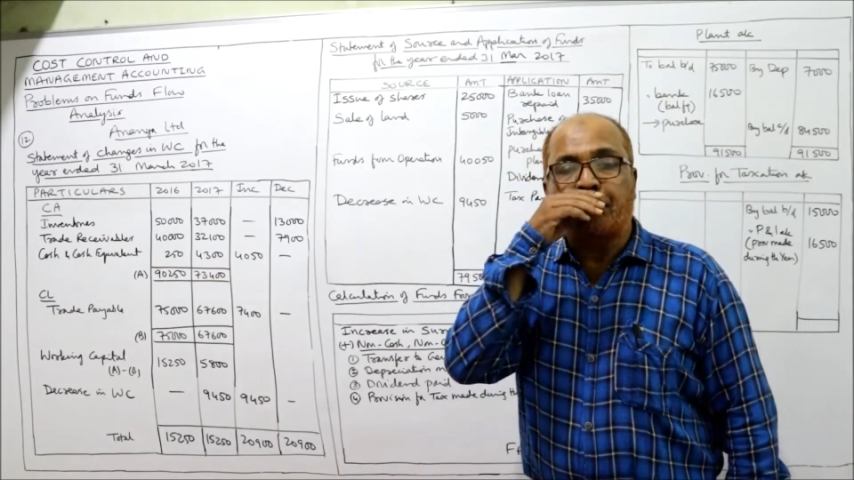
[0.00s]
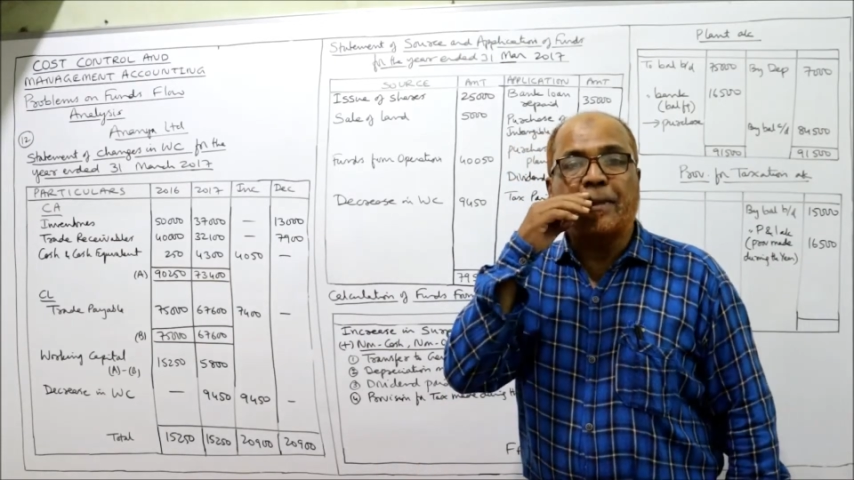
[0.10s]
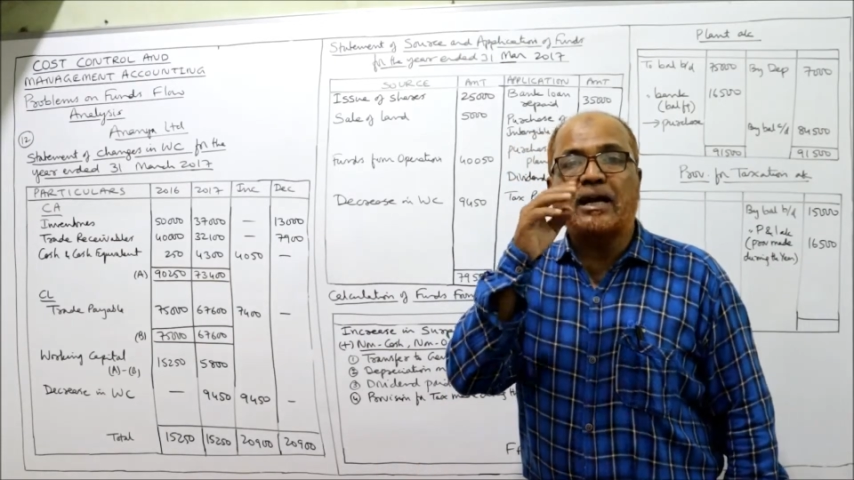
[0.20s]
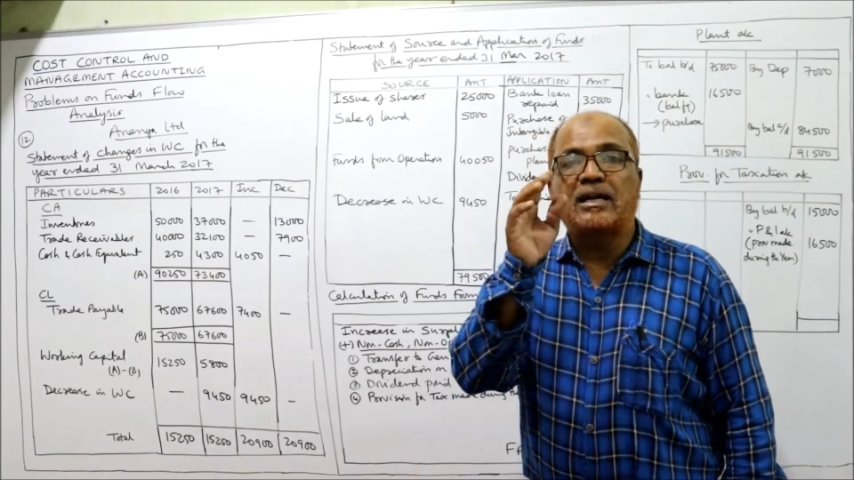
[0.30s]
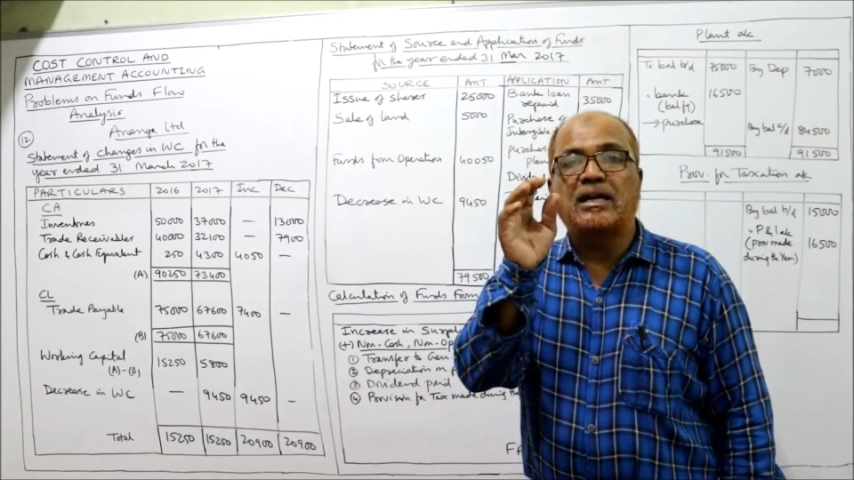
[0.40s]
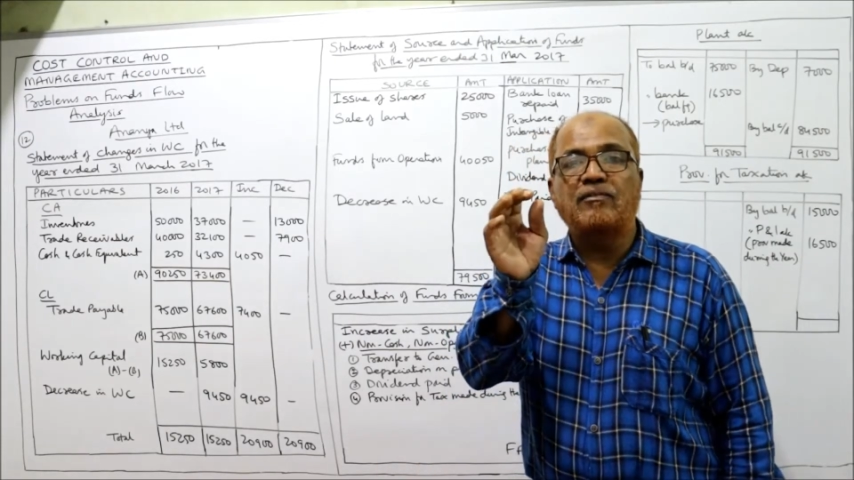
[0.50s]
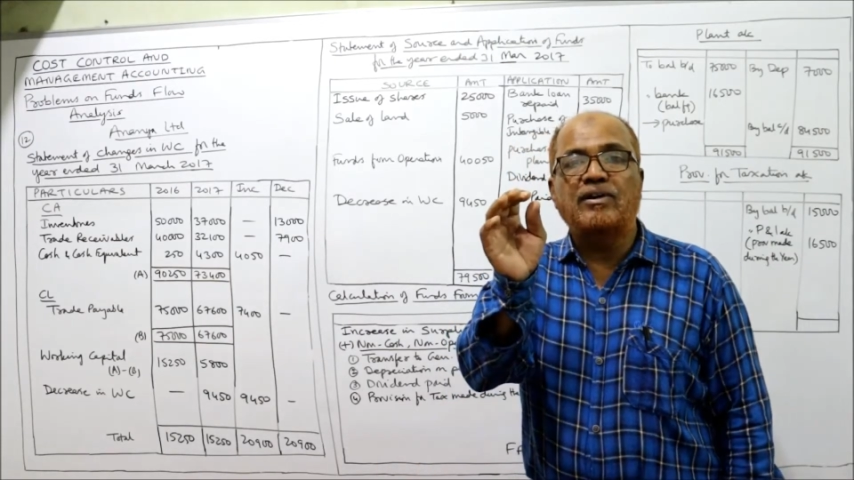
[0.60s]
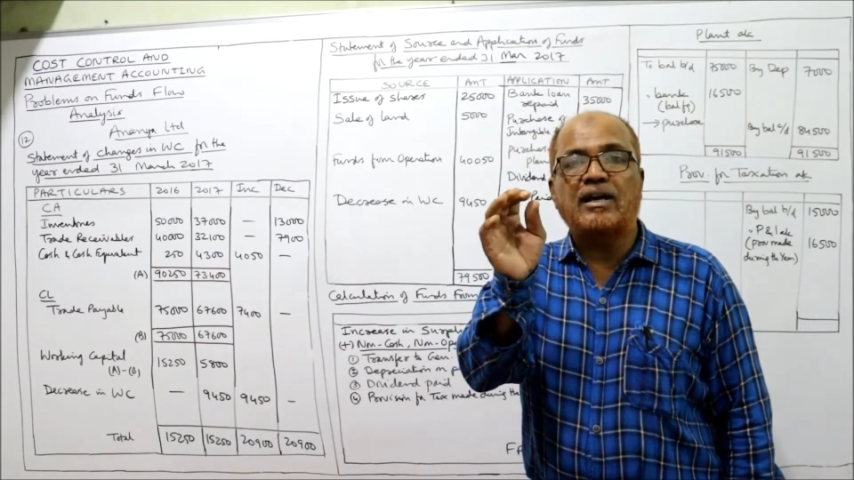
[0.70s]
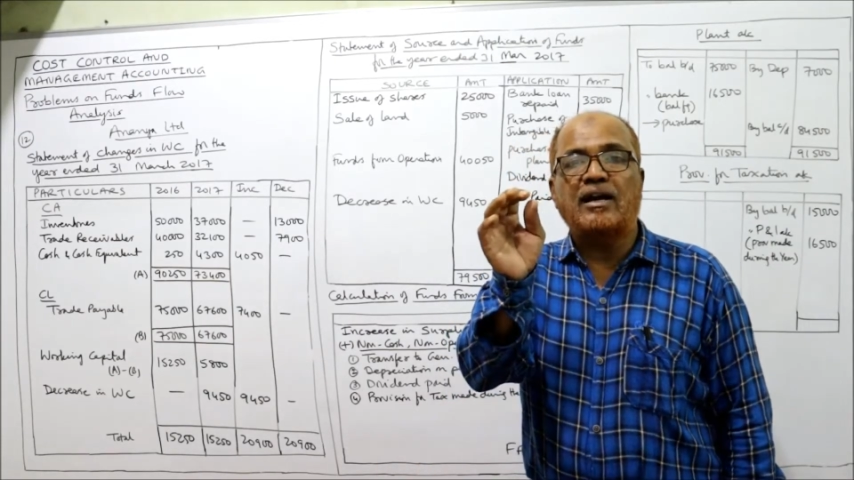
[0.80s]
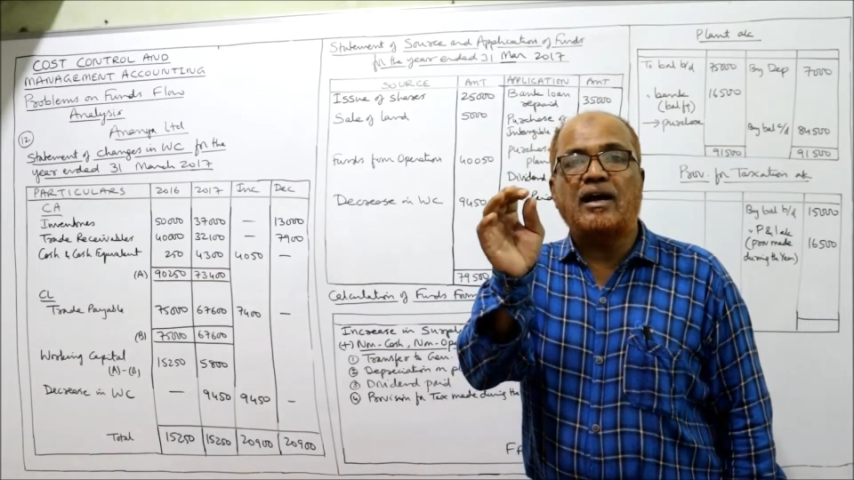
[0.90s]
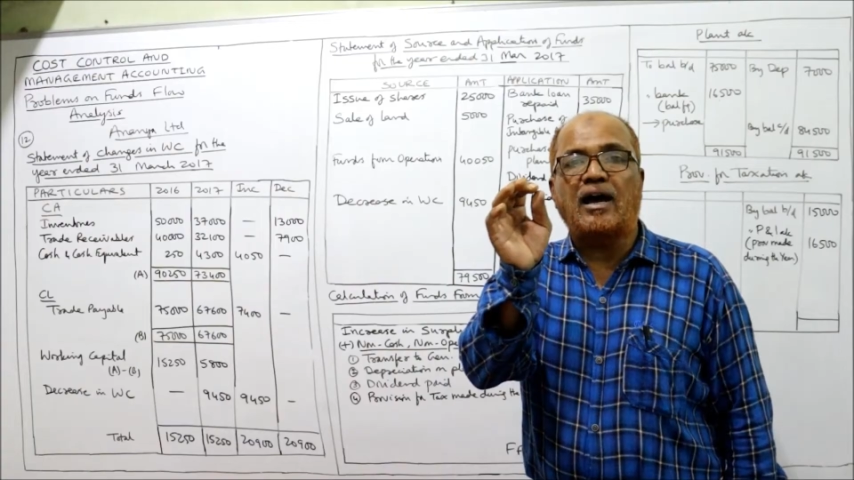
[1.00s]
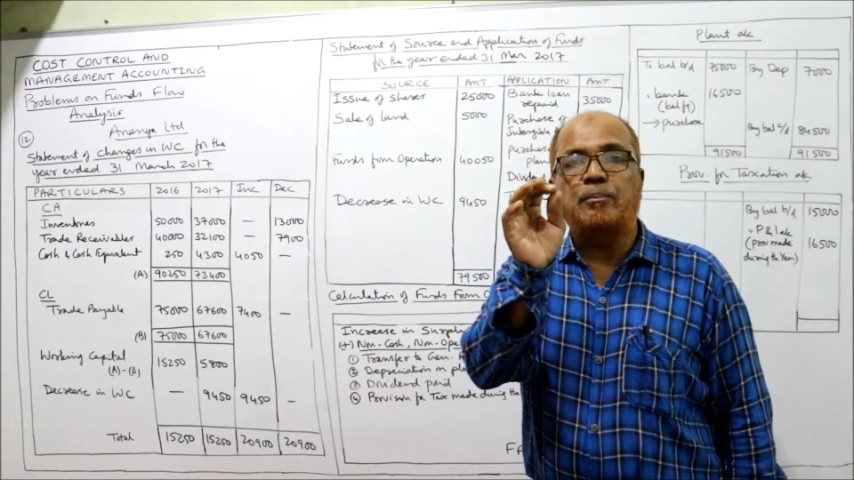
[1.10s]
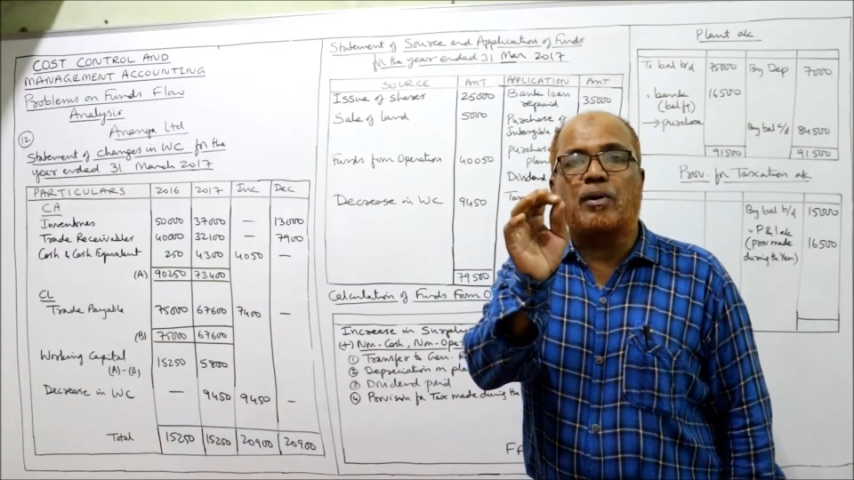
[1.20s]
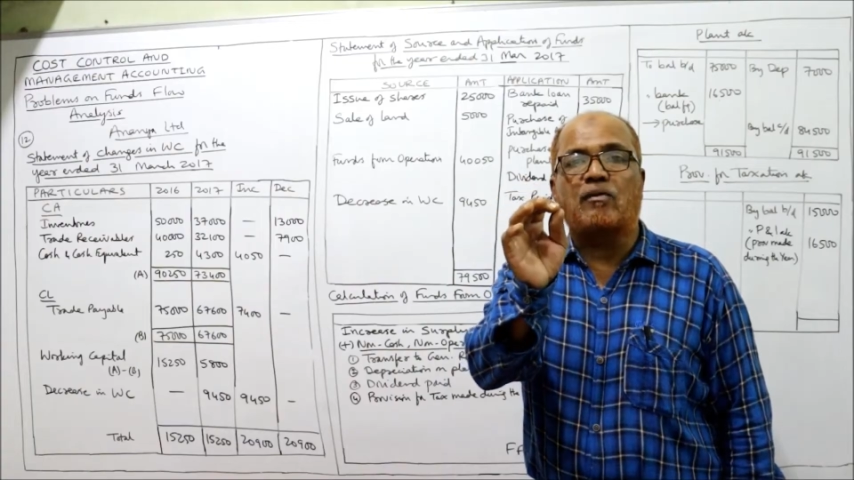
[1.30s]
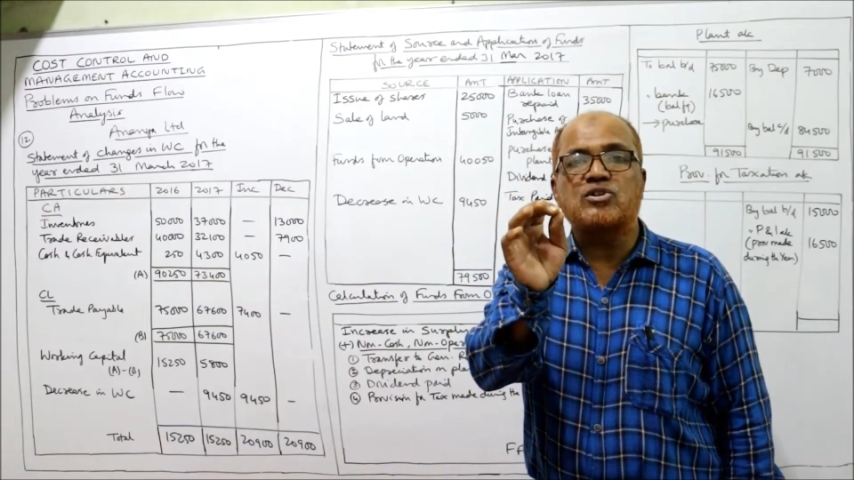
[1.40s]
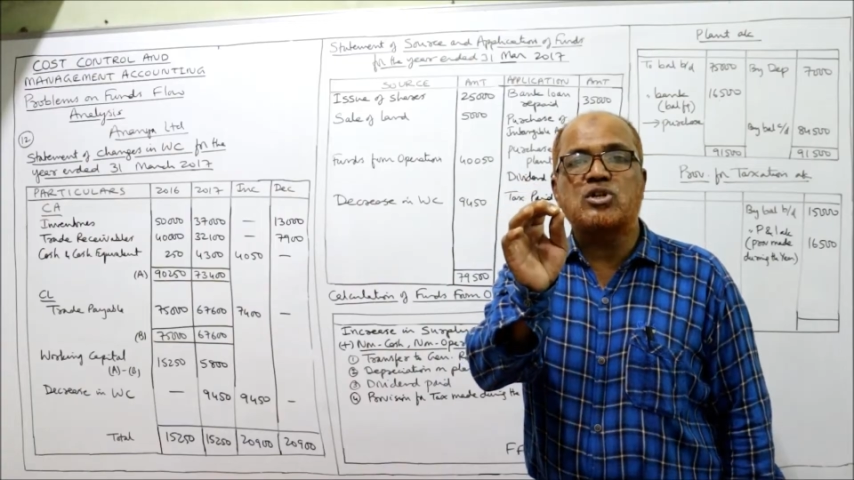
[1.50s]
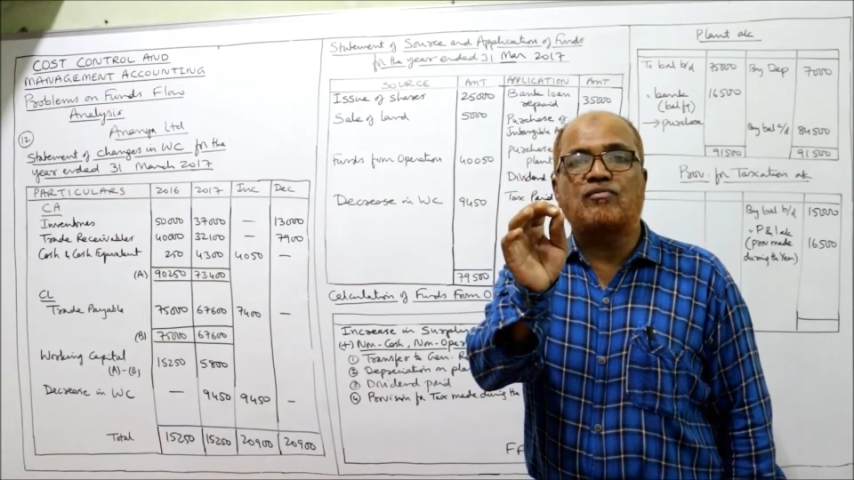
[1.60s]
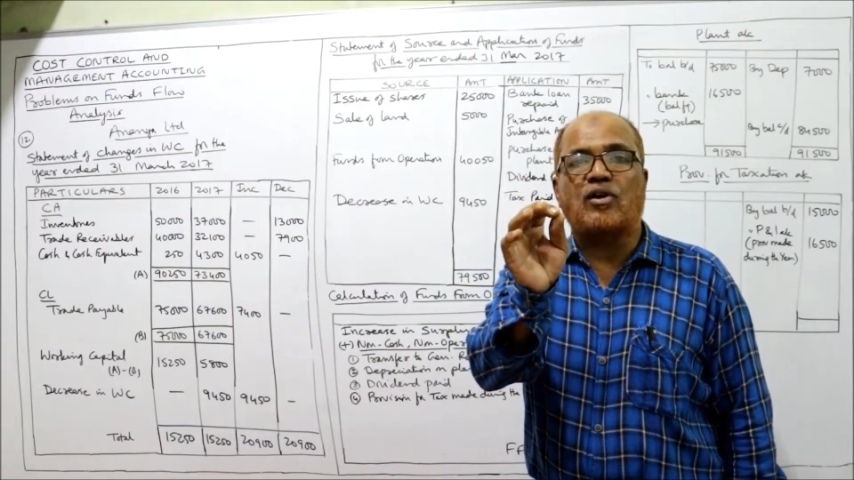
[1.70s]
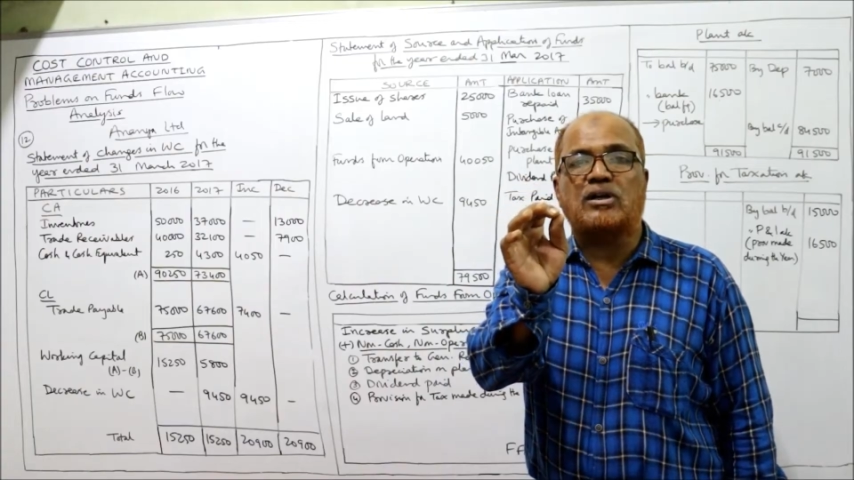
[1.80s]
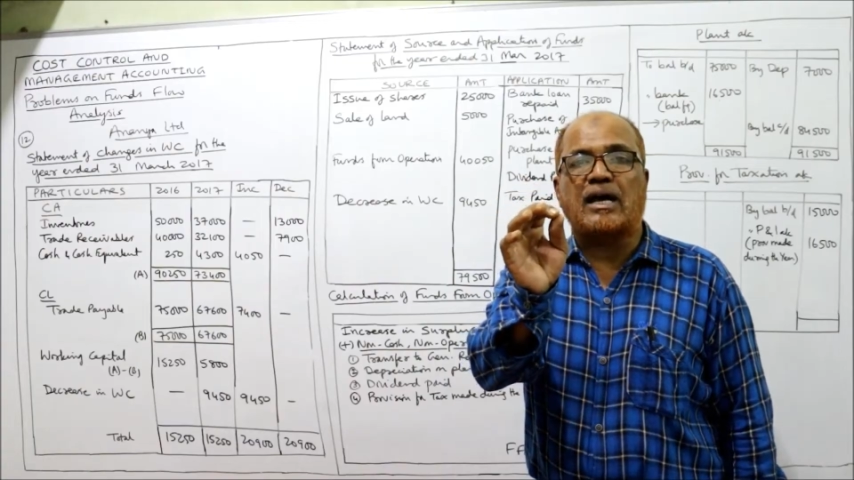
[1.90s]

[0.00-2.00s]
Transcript: that dividend and provision for